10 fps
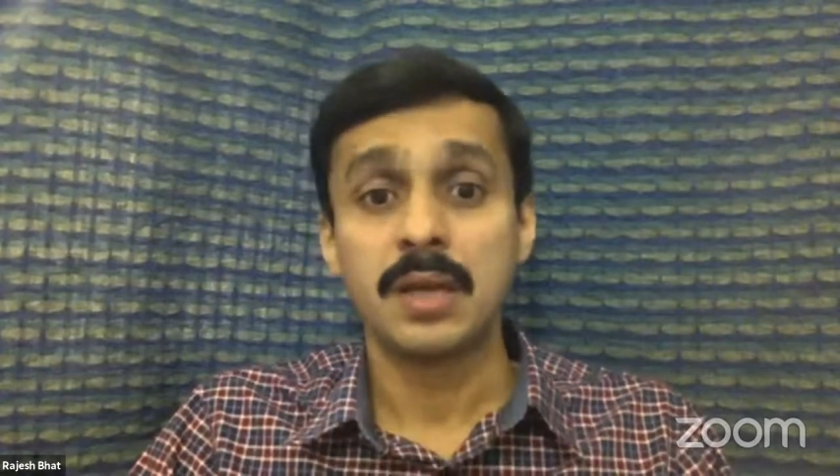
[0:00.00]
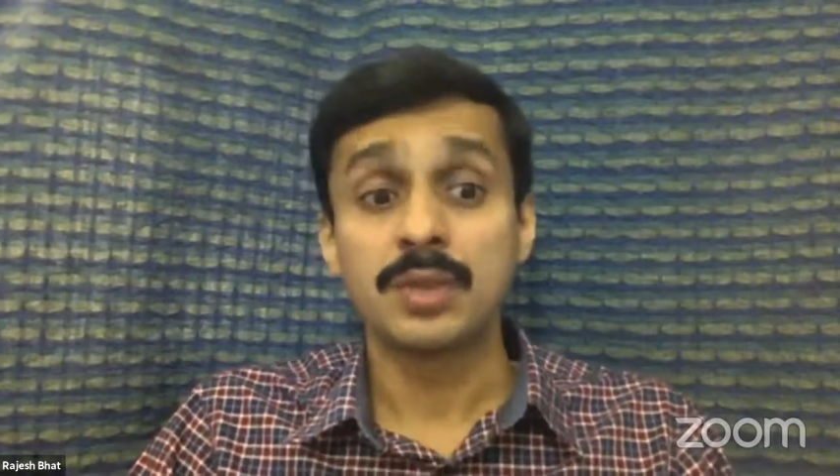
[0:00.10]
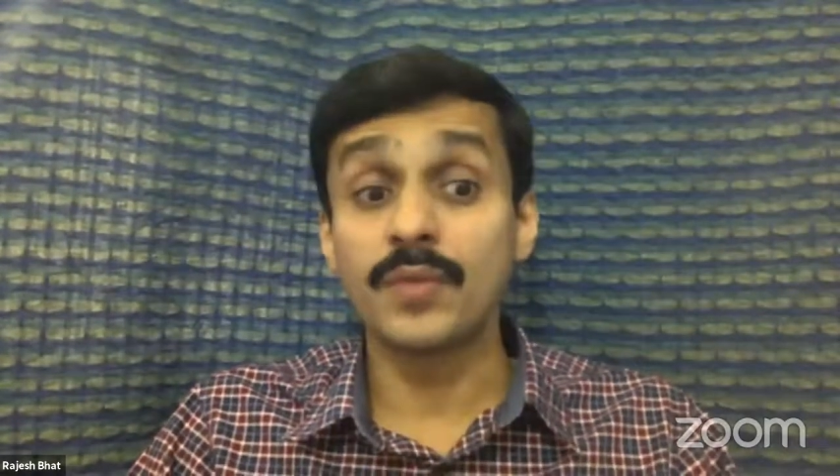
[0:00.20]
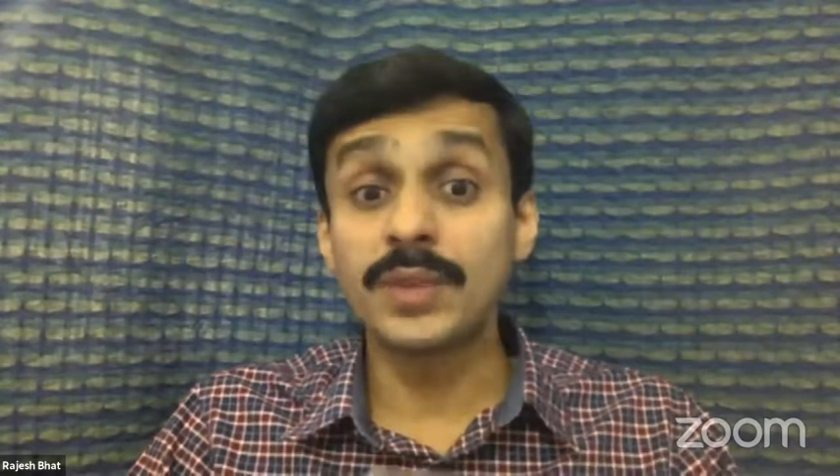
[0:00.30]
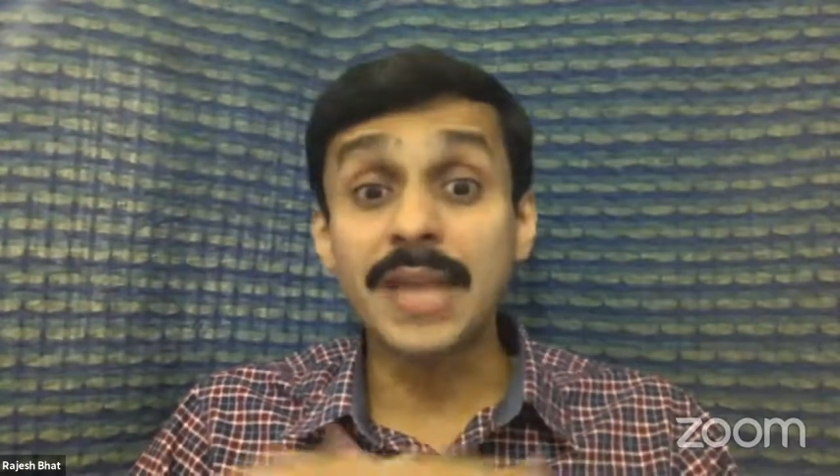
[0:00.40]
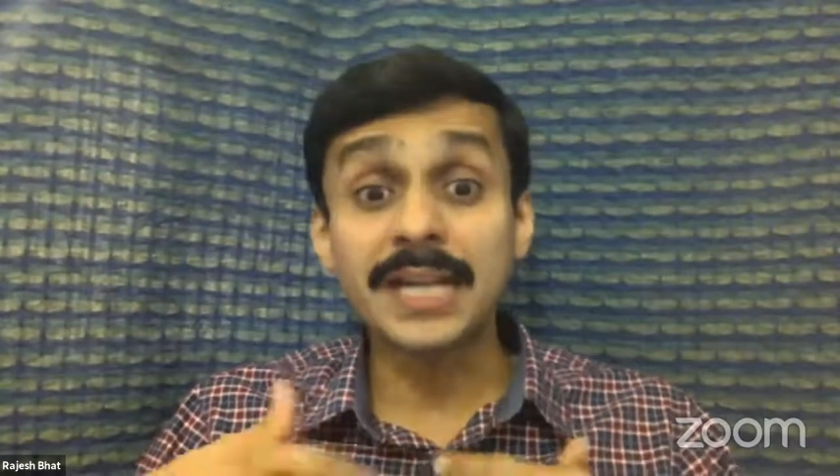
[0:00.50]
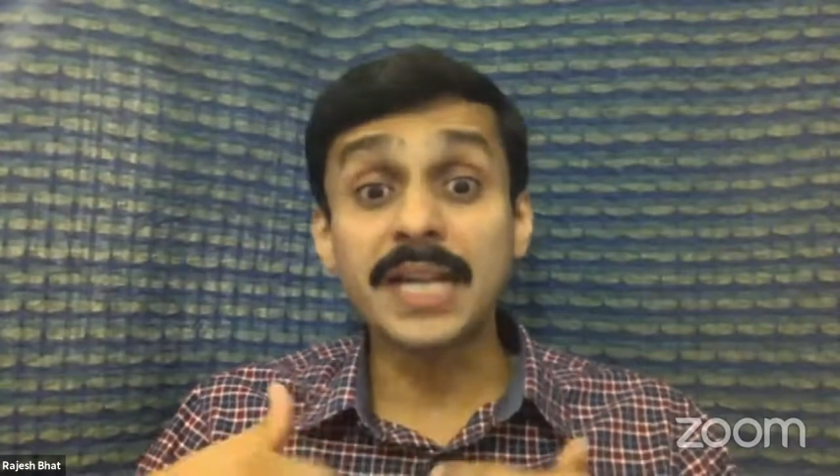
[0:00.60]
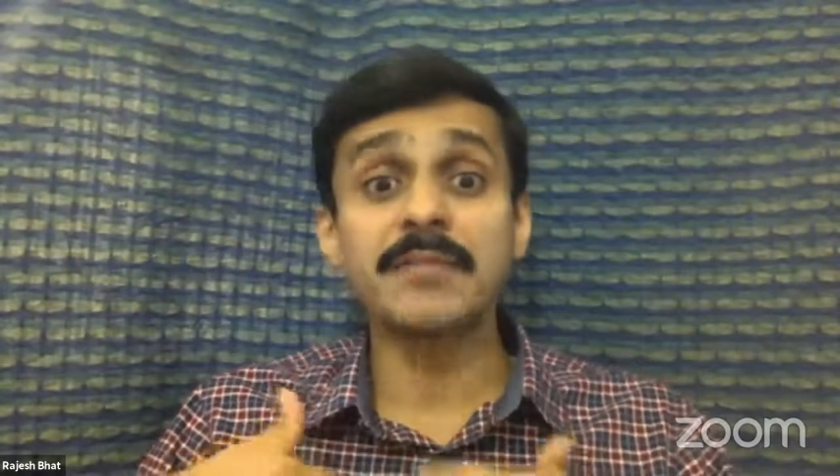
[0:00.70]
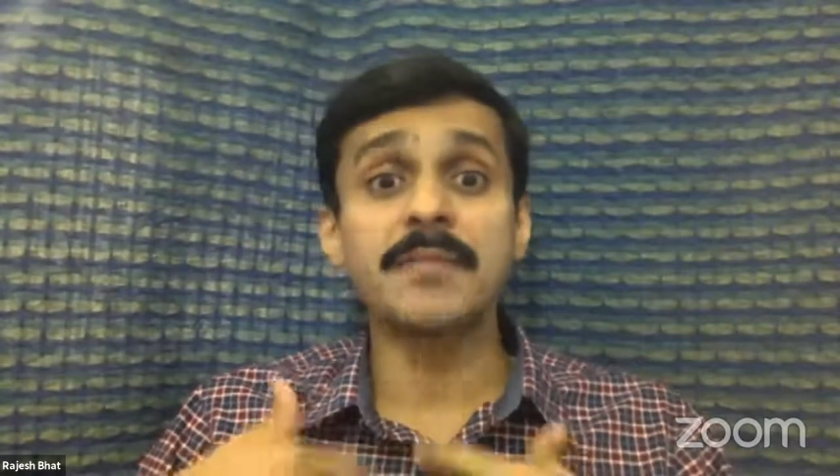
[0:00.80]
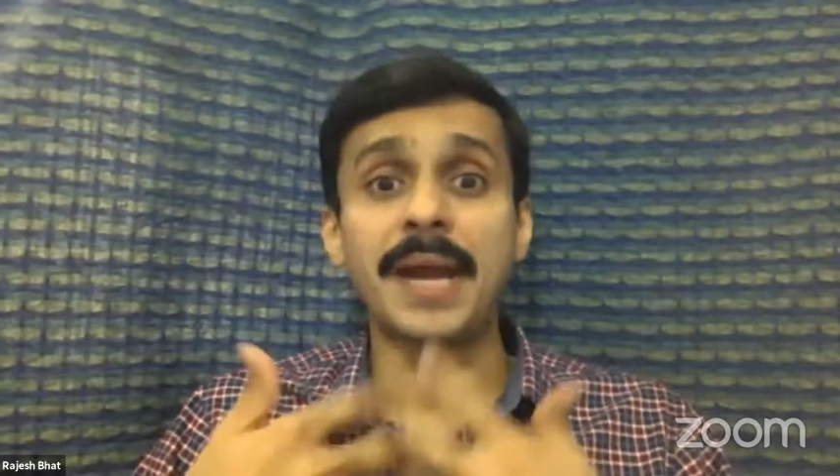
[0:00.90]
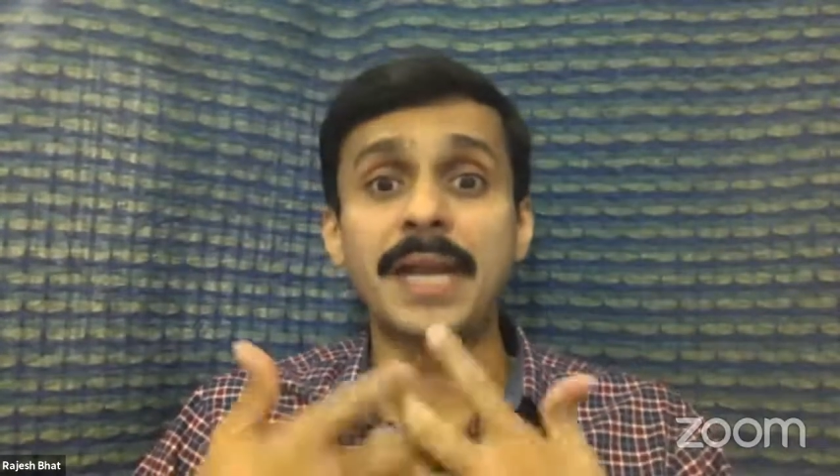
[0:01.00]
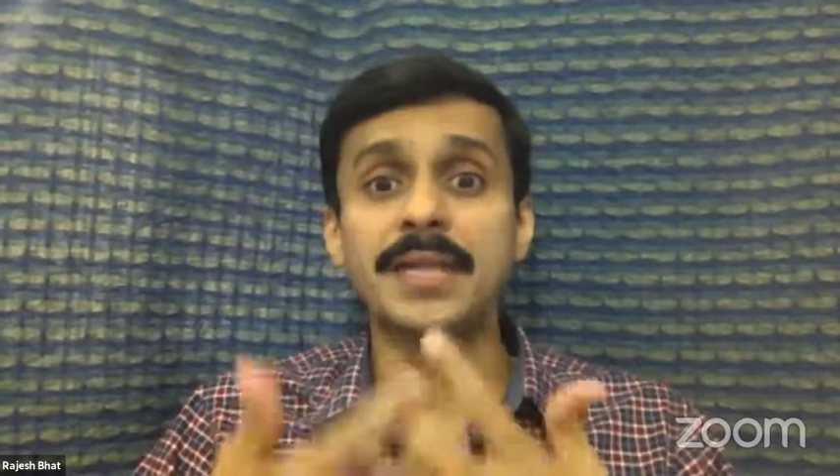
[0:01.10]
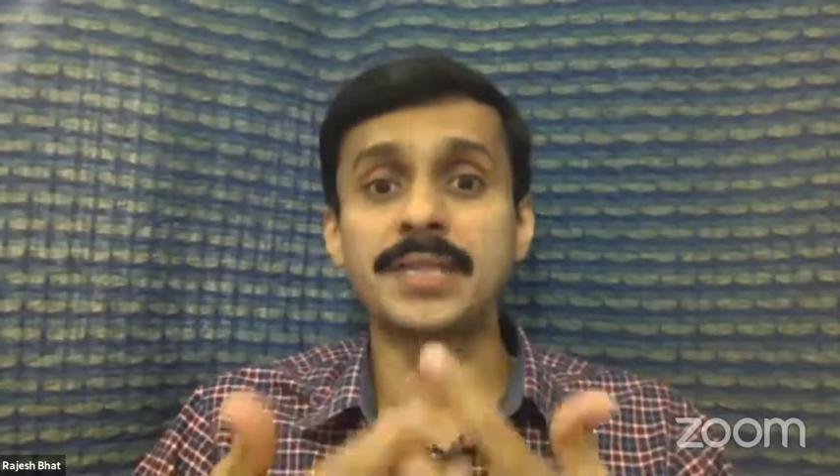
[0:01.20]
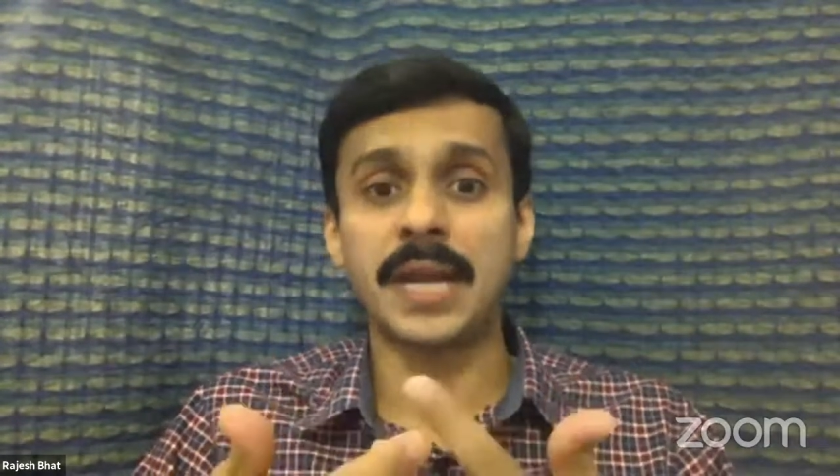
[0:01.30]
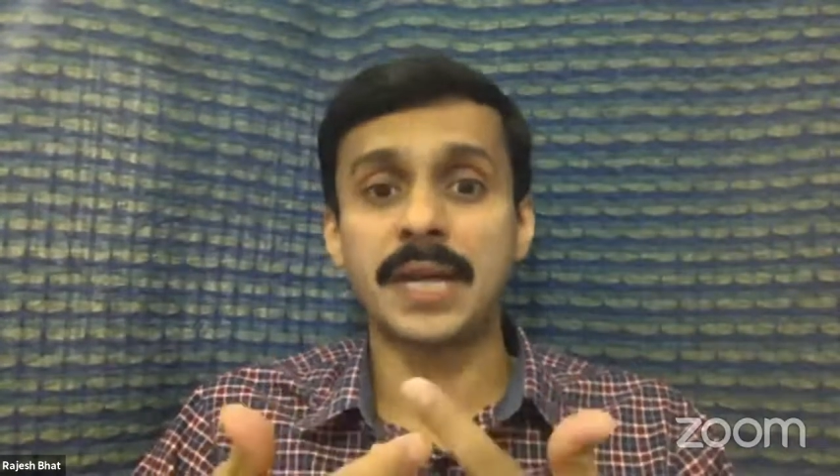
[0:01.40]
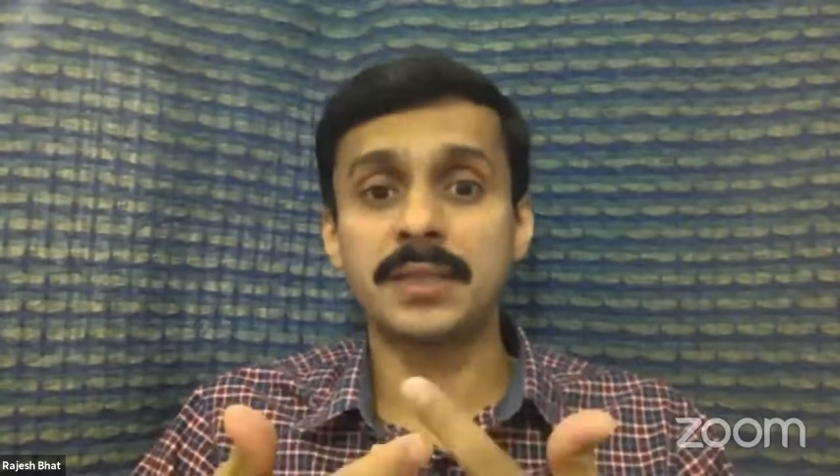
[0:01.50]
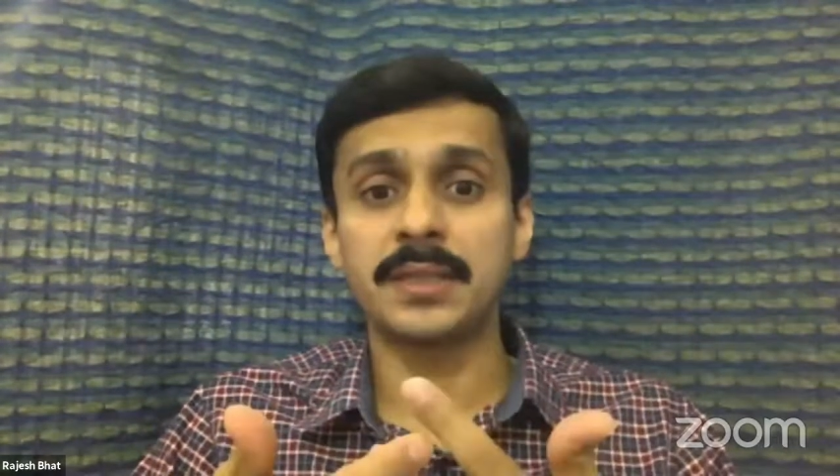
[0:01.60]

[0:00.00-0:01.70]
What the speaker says: So with that kind of a mindset,